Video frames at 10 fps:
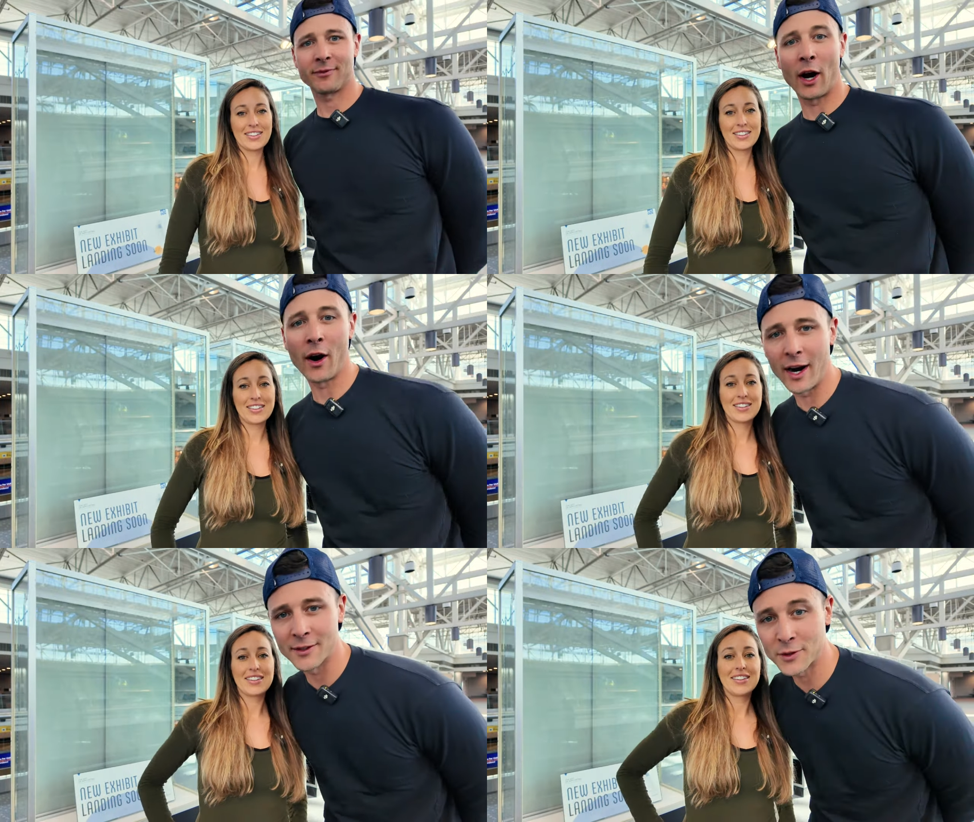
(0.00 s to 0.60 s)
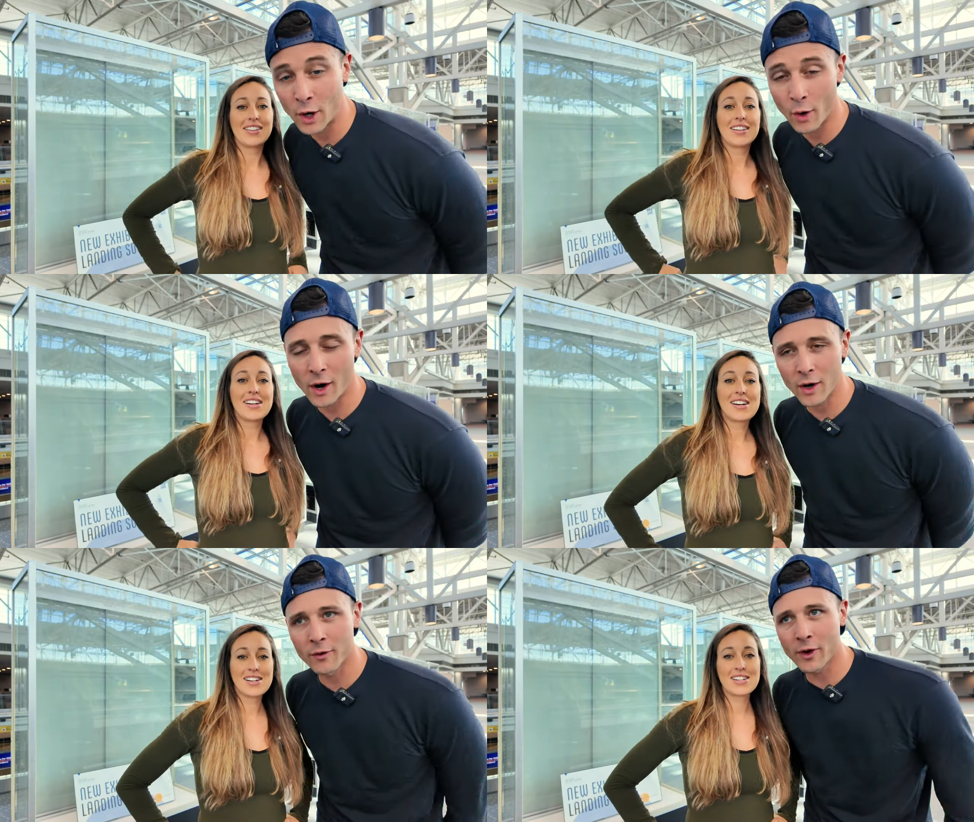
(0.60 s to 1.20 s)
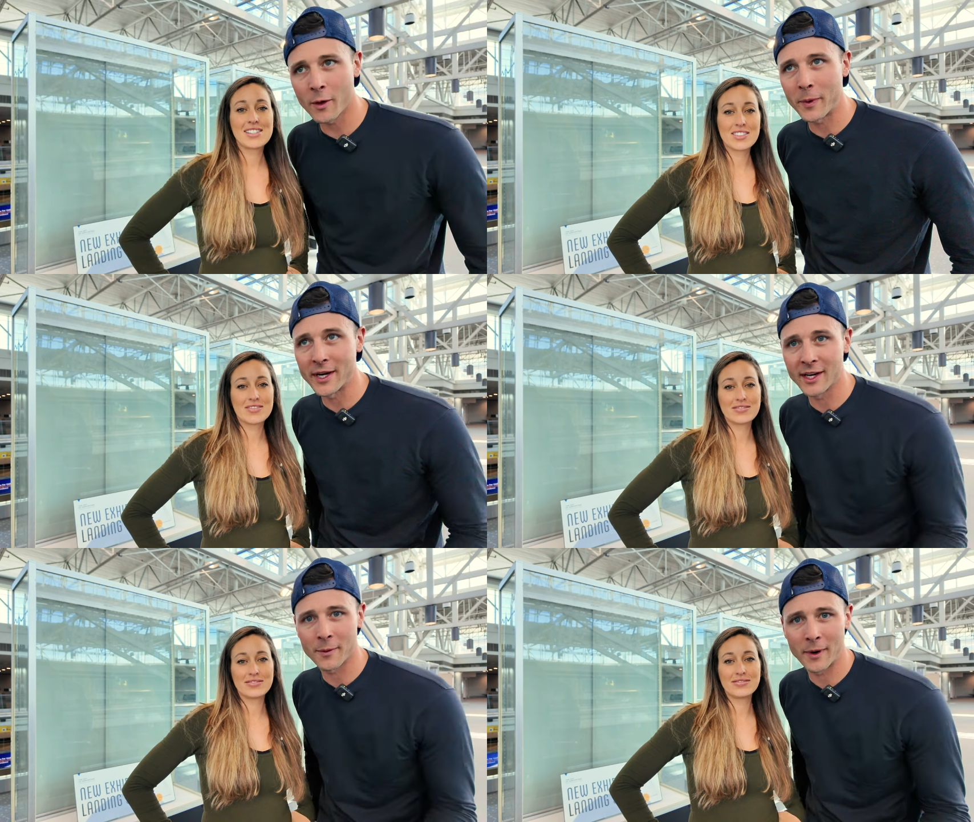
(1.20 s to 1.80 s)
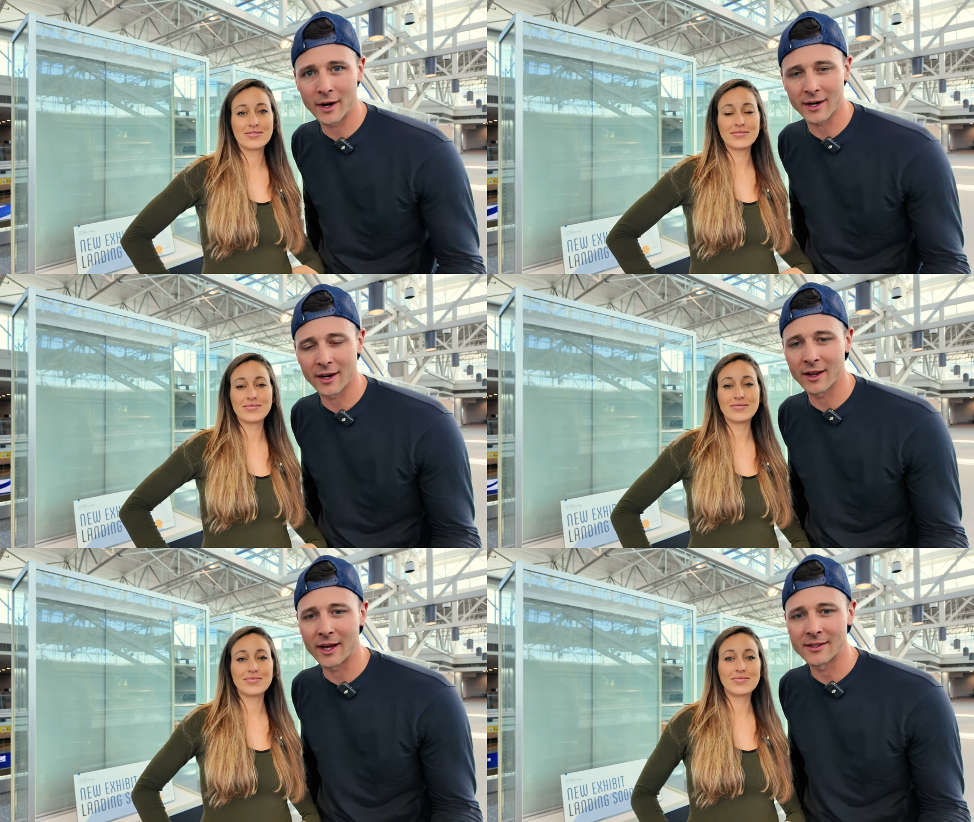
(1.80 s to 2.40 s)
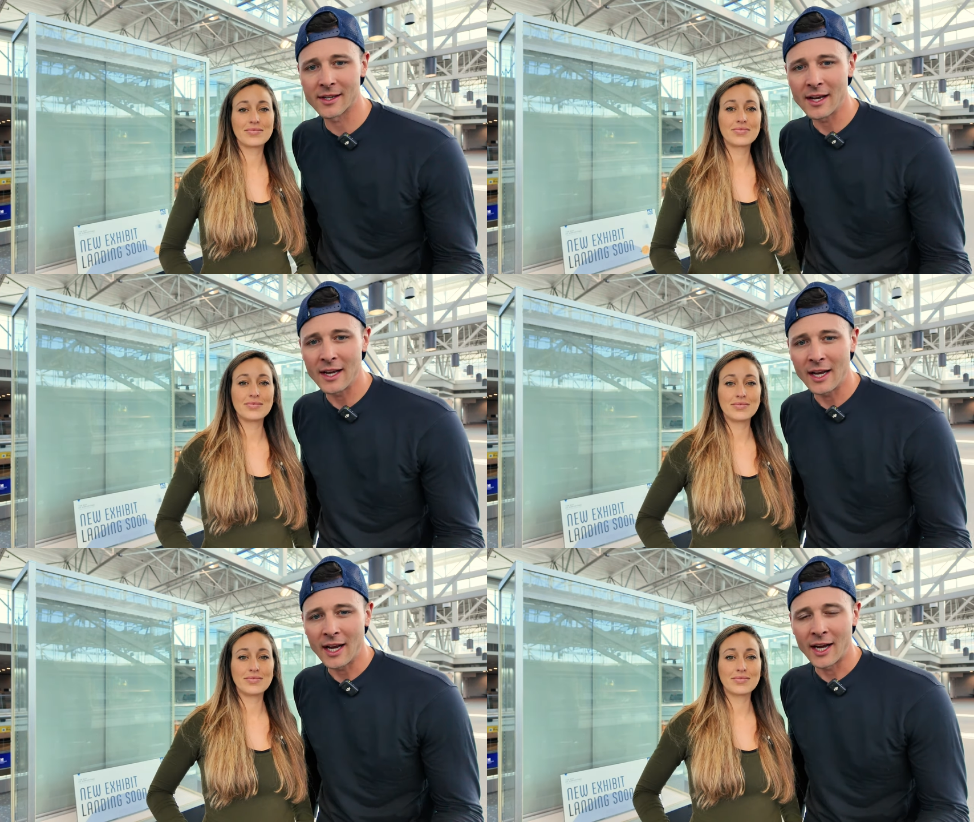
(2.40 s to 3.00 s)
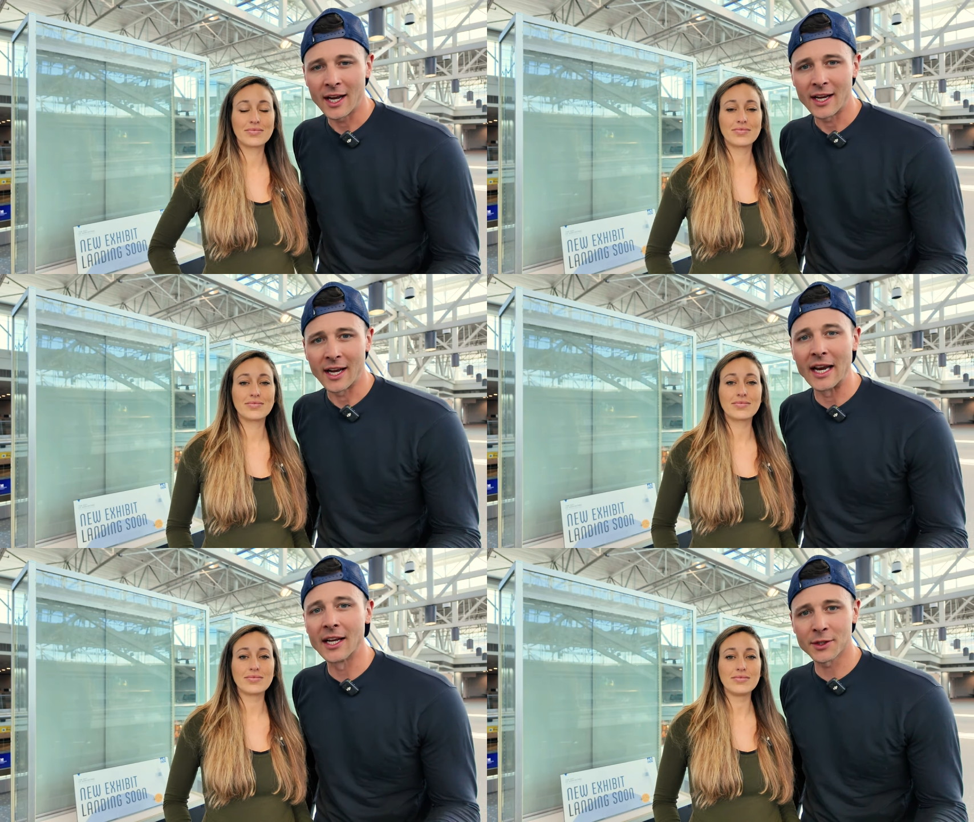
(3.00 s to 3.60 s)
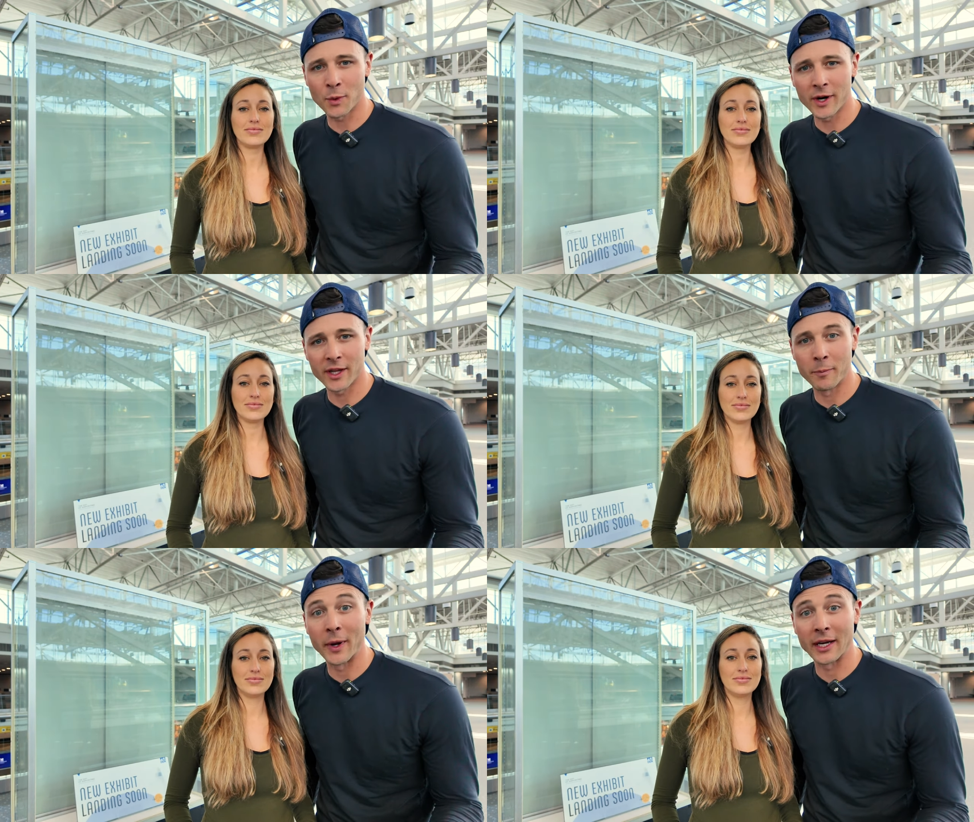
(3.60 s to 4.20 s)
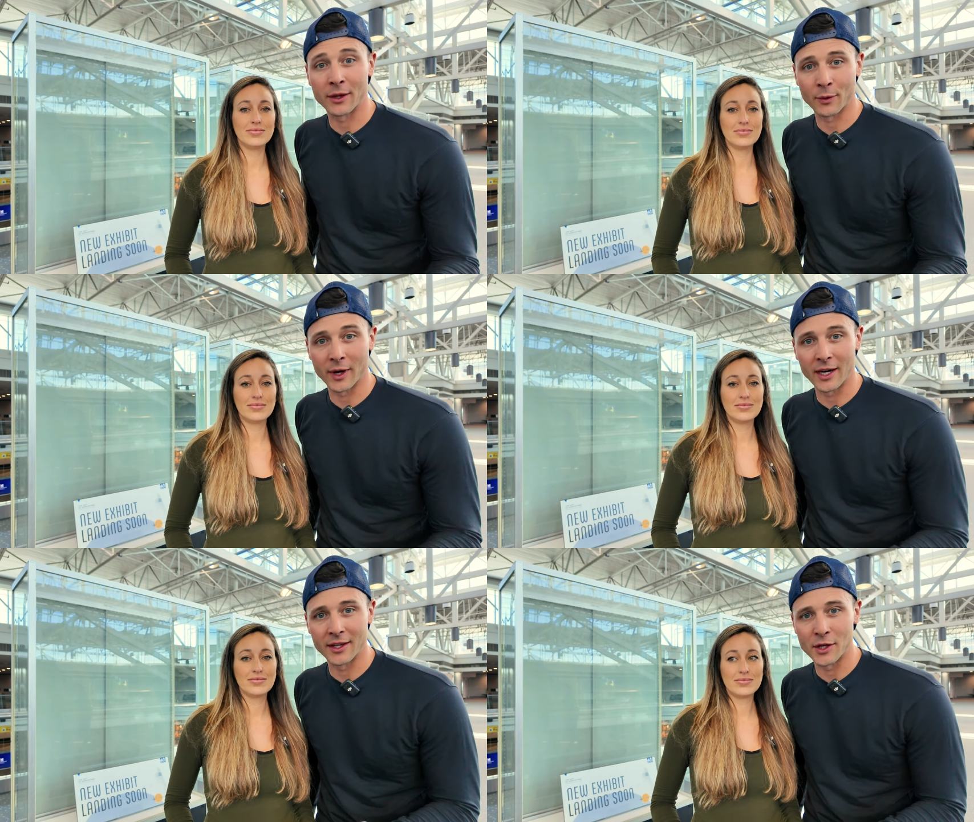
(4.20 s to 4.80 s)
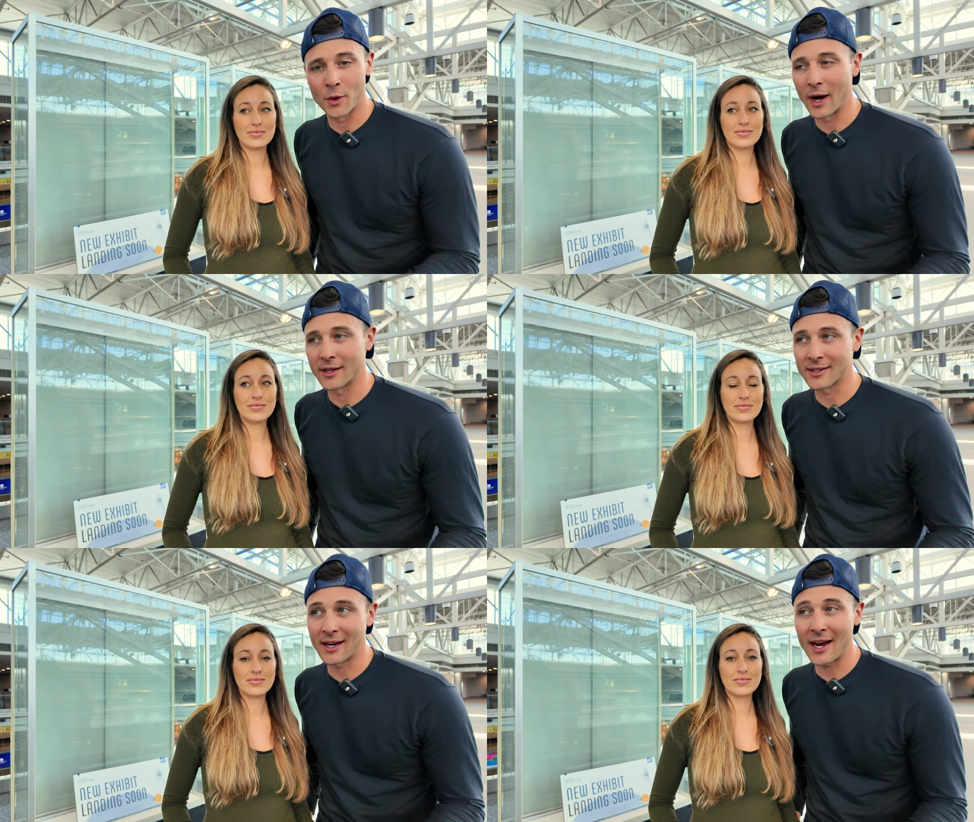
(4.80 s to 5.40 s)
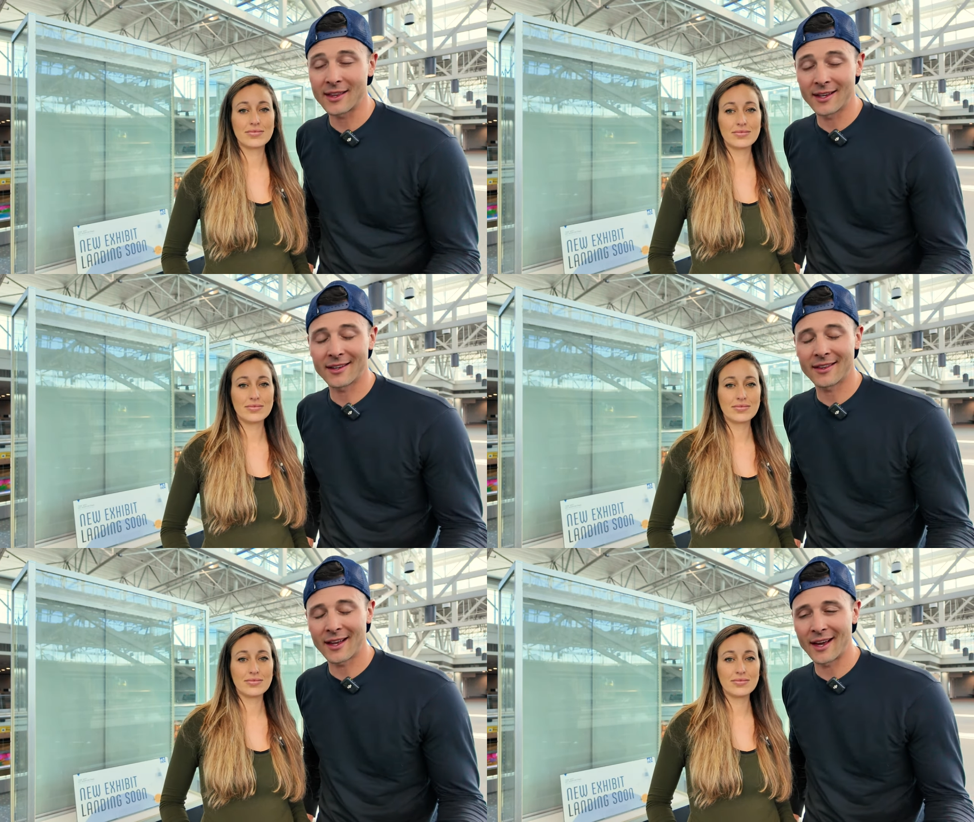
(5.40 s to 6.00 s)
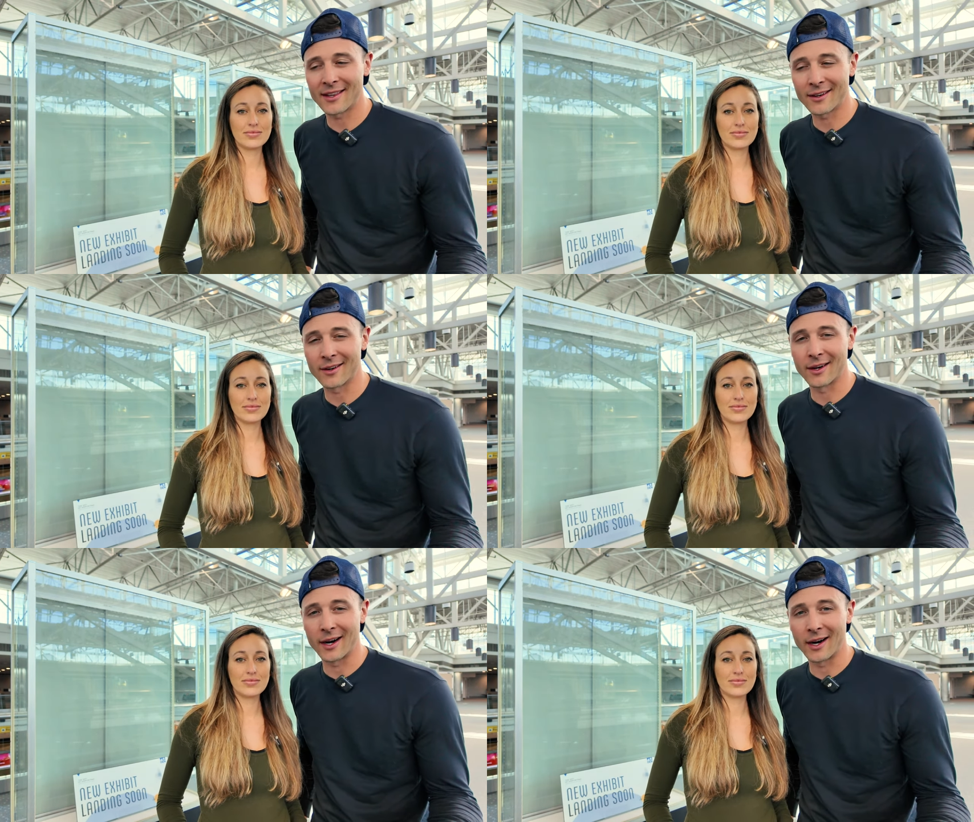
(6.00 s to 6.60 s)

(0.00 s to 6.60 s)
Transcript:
Speaker 1: All right. So our overall opinion on American Airlines, it is one of the big three in the U S And I think that they're